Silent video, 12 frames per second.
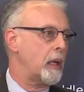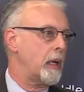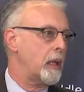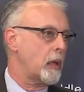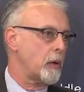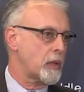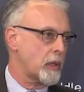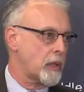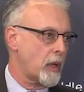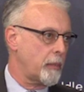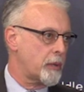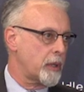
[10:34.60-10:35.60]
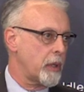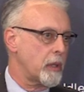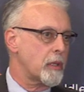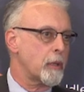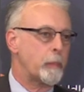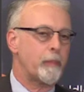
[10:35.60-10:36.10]
in those
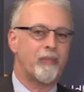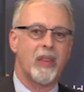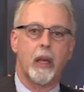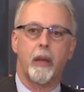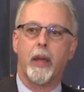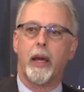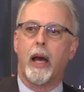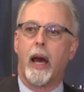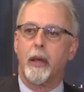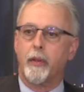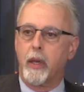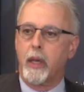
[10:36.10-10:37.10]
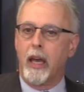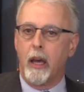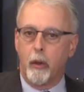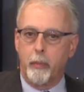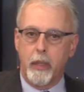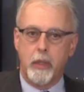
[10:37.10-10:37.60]
assumptions that I think
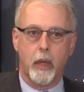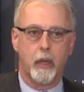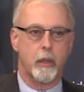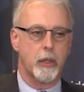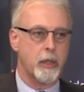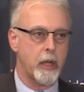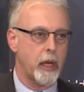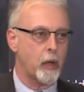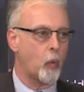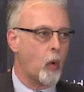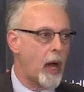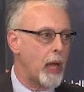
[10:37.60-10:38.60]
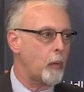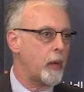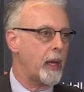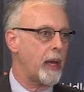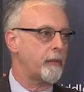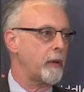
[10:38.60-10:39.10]
help us understand why
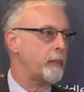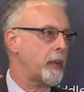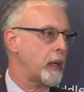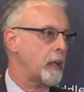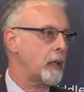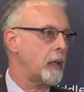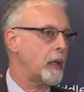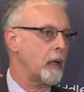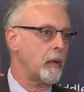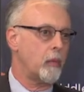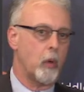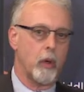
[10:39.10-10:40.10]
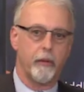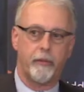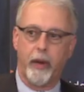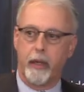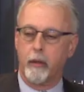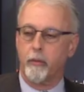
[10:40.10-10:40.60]
we haven't been more
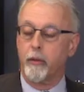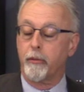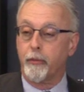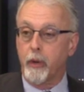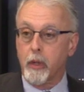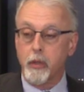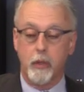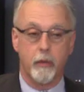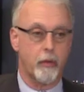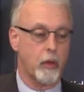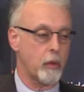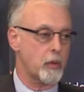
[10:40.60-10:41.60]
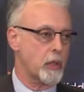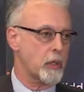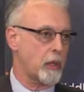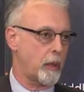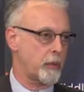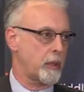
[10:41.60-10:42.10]
effective. The first of those
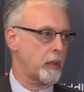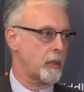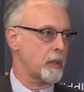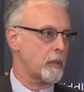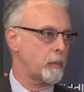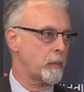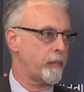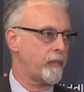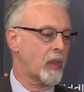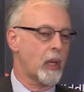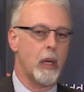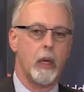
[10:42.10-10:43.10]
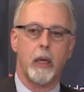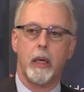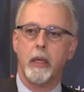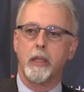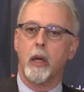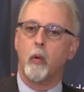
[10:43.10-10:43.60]
assumptions
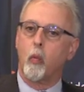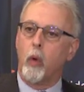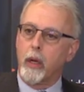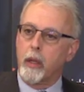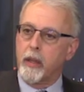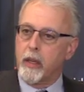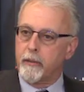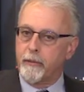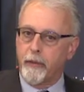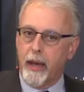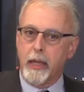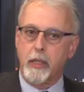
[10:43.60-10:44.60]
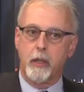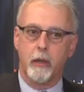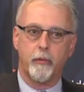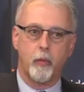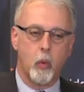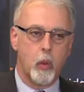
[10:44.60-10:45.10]
is that one of the effects
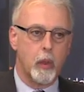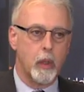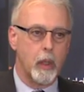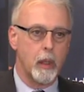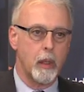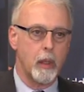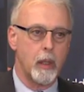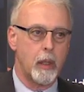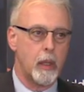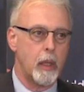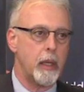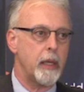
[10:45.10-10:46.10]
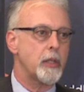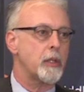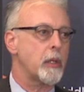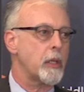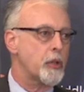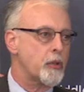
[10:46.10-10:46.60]
of war is
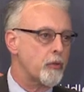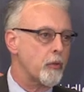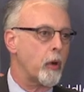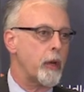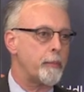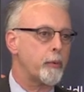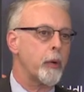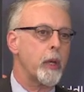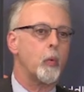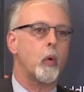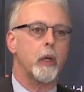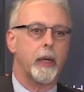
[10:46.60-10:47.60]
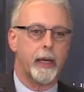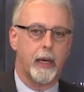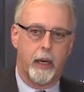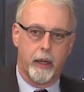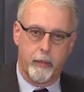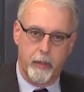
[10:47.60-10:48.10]
to destroy pre-war
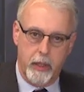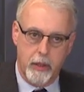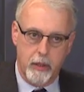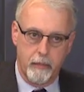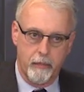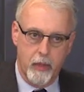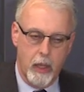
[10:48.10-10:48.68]
economies,